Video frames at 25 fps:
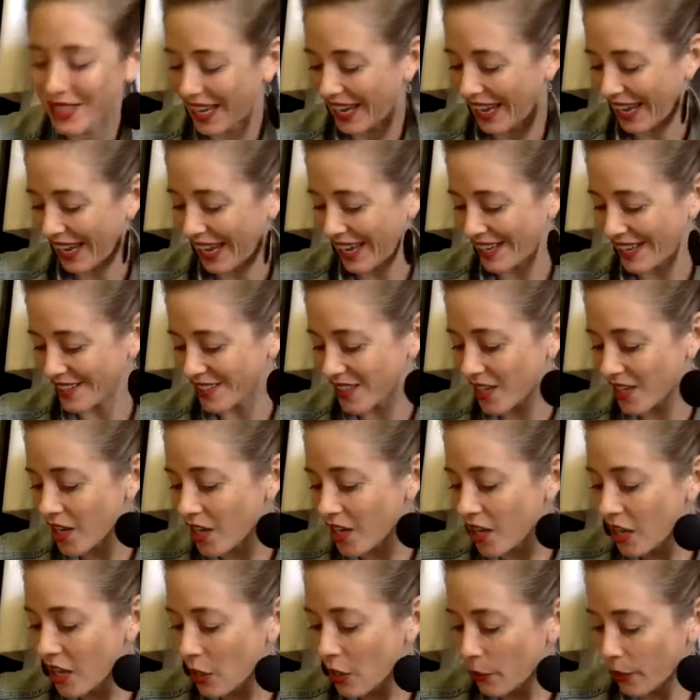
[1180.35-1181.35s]
And
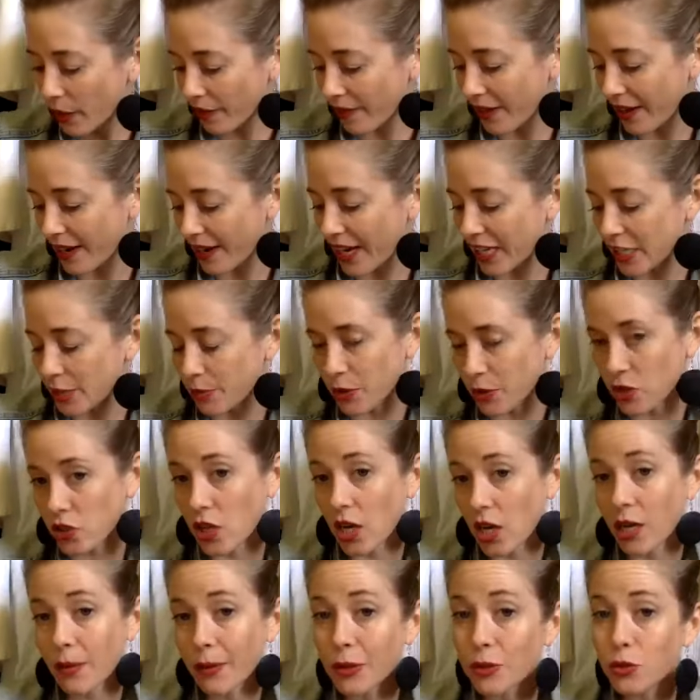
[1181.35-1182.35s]
we have had experts
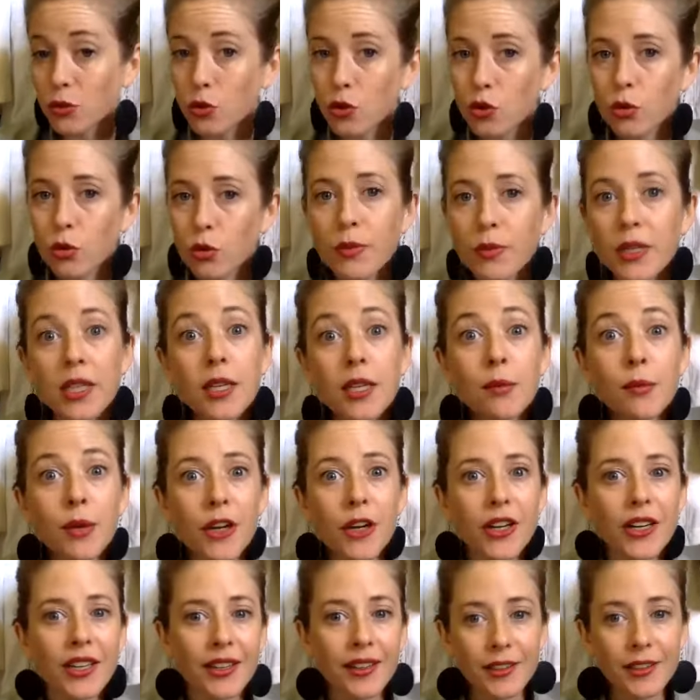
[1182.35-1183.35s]
talk about social media
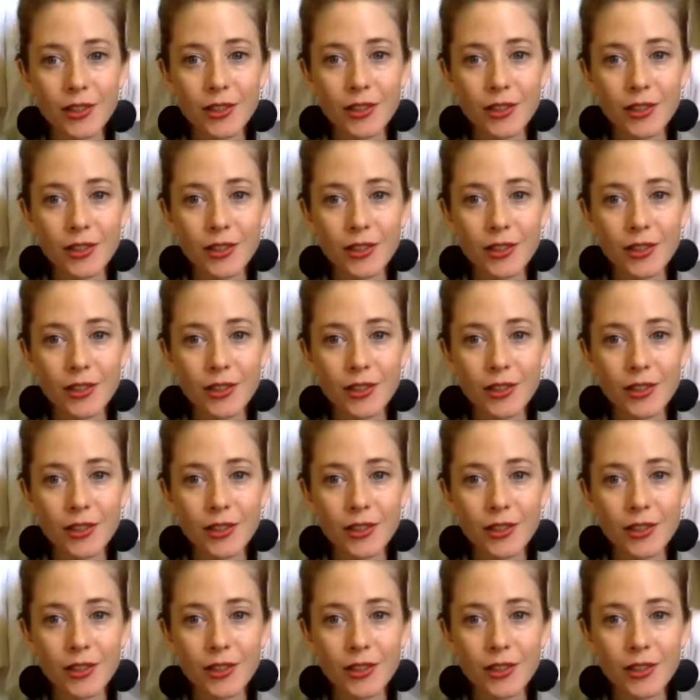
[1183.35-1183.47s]
marketing.